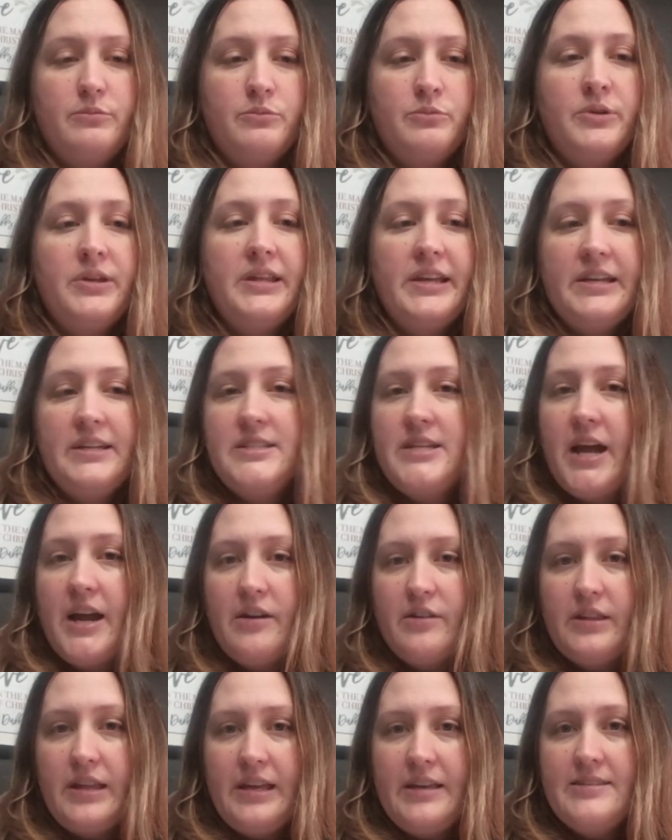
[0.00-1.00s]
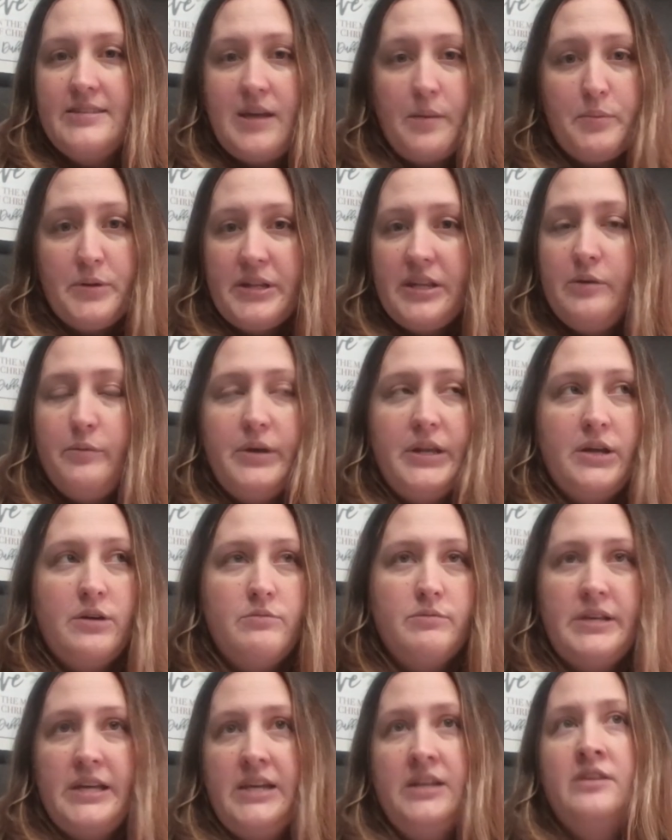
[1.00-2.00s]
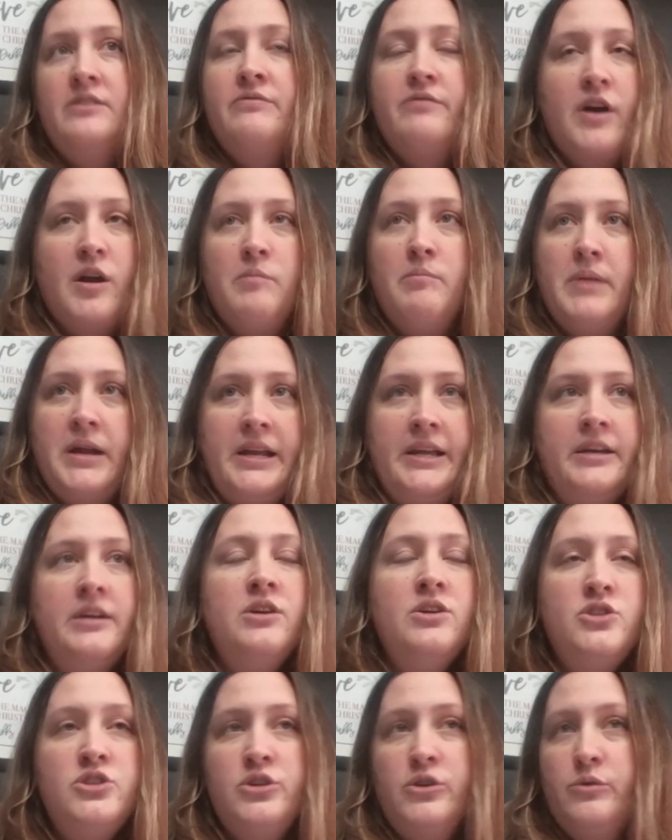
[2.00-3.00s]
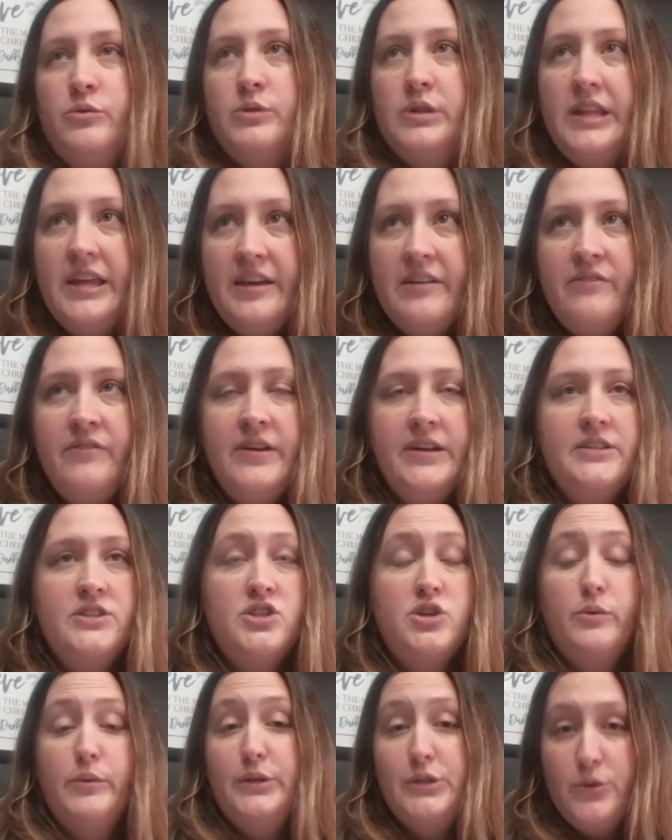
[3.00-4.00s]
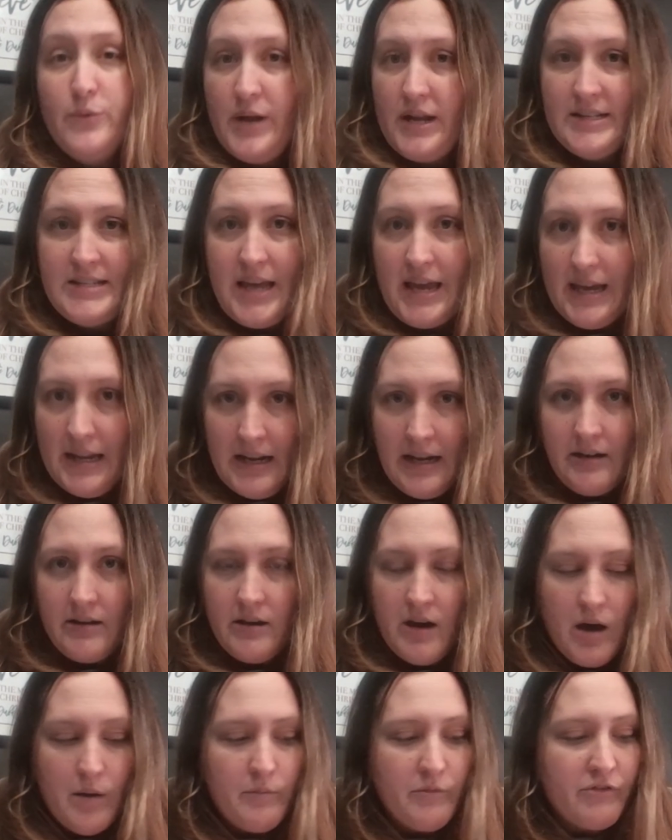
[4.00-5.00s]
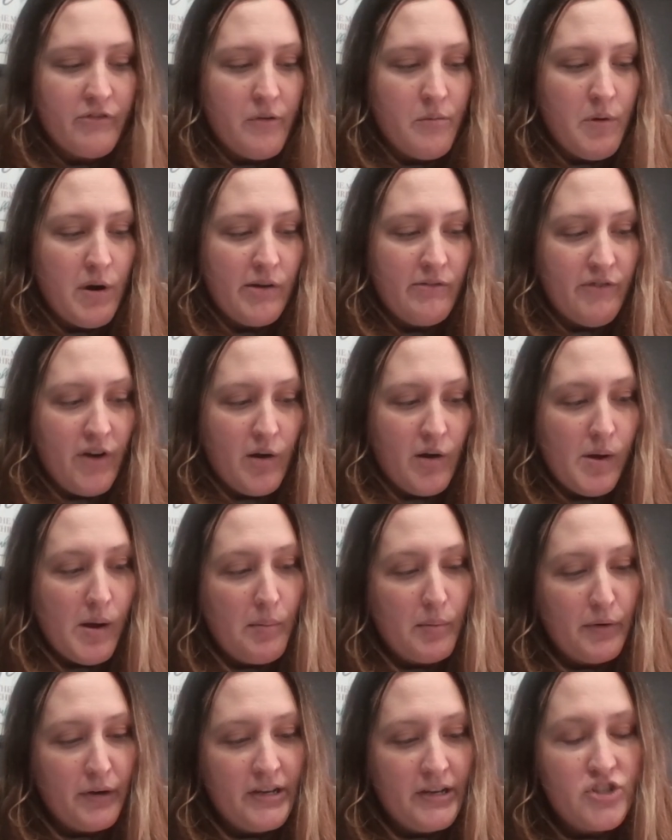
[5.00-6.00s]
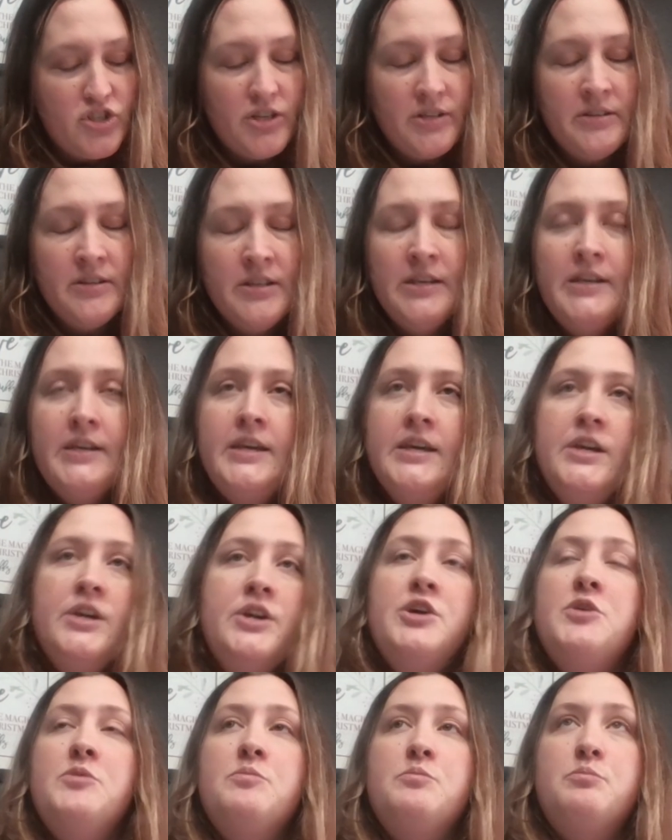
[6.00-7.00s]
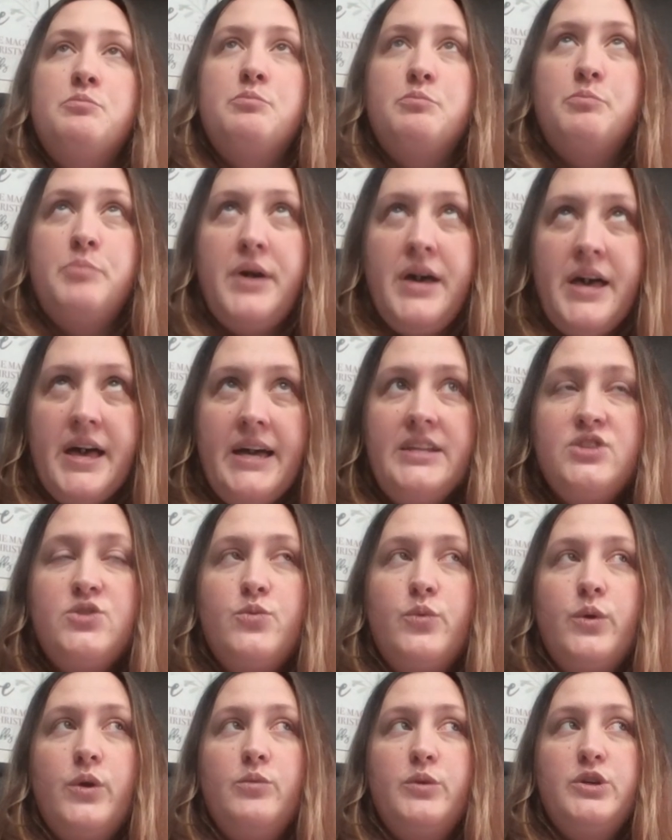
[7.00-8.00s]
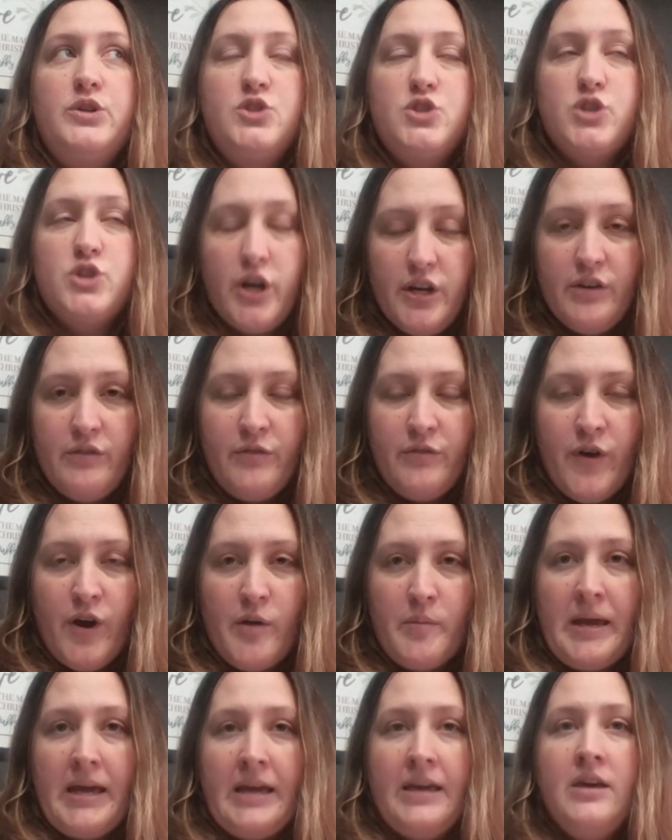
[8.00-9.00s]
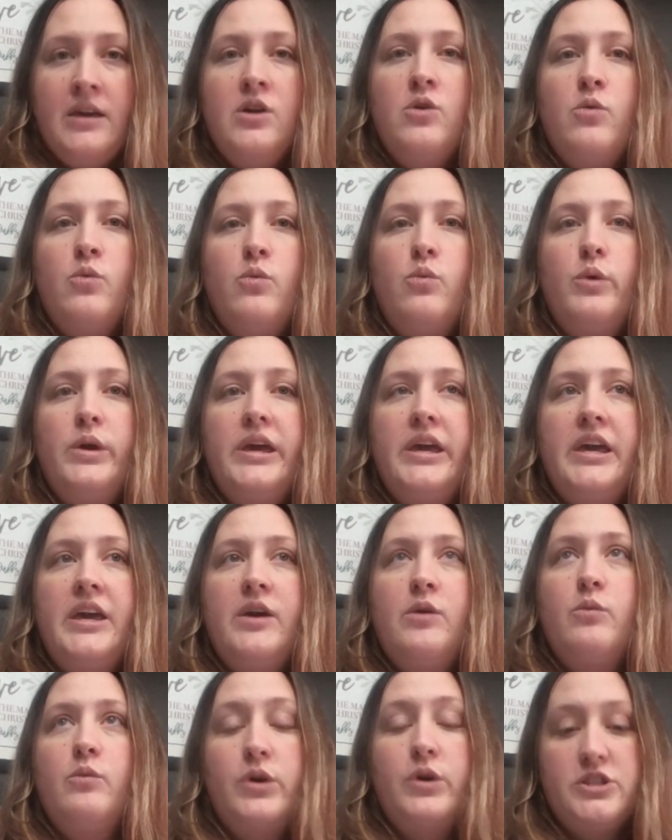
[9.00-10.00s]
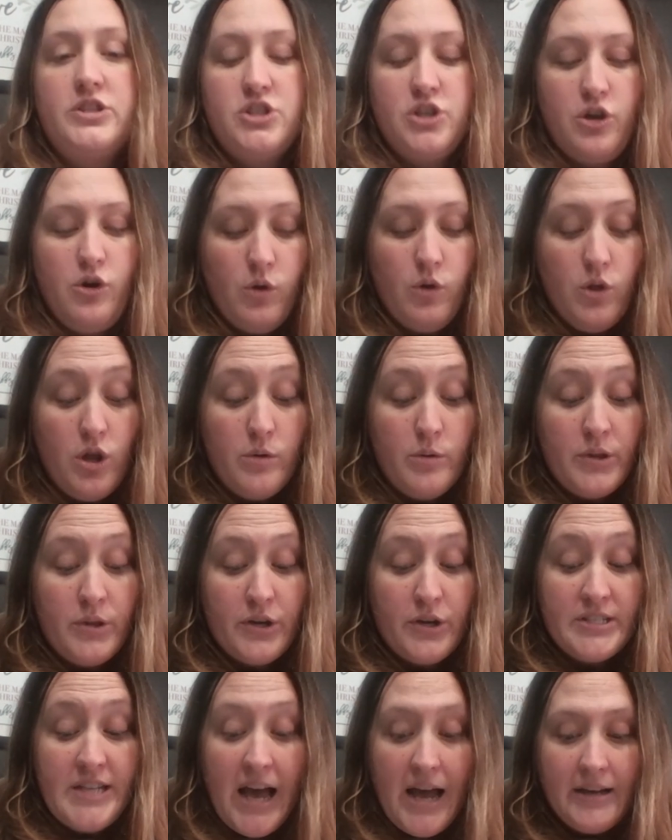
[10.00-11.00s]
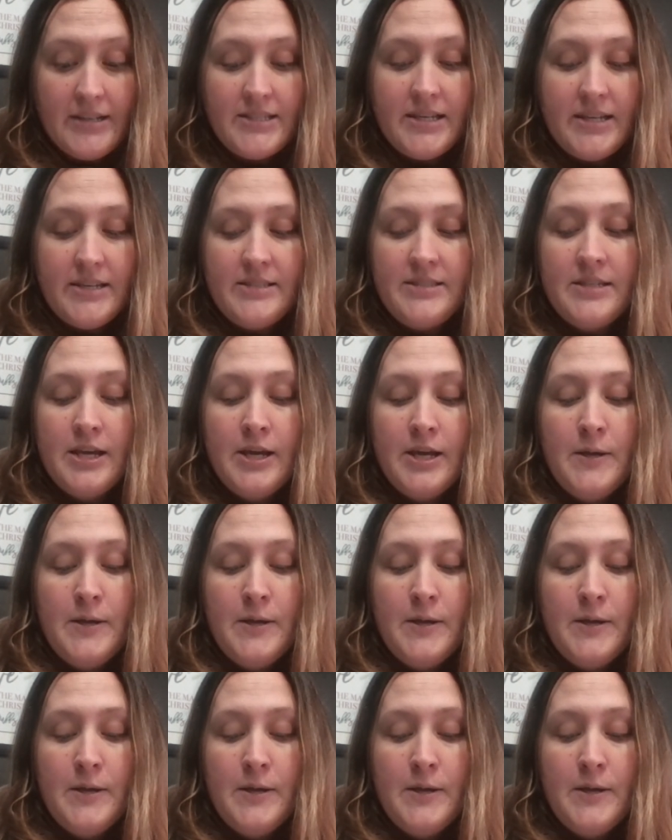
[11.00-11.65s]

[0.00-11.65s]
really entirely separately. We don't need farm money to live, and so we do not take an income from our farm operation. But when we started farming, to go along with our taxes,